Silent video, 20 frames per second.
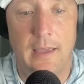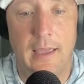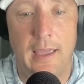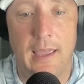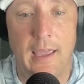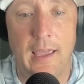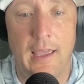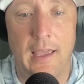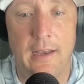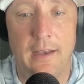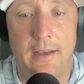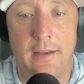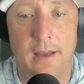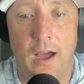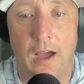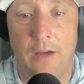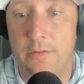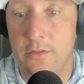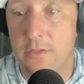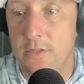and
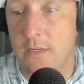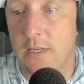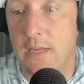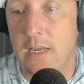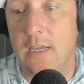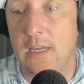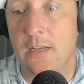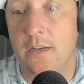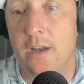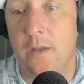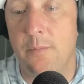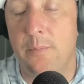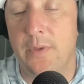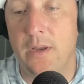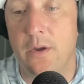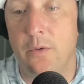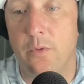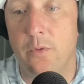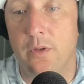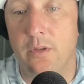obviously he ended up
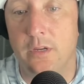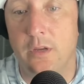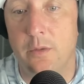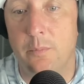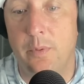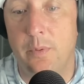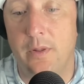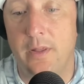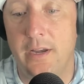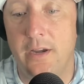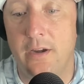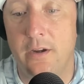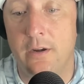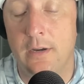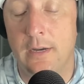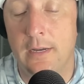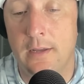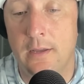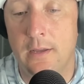being a really good player.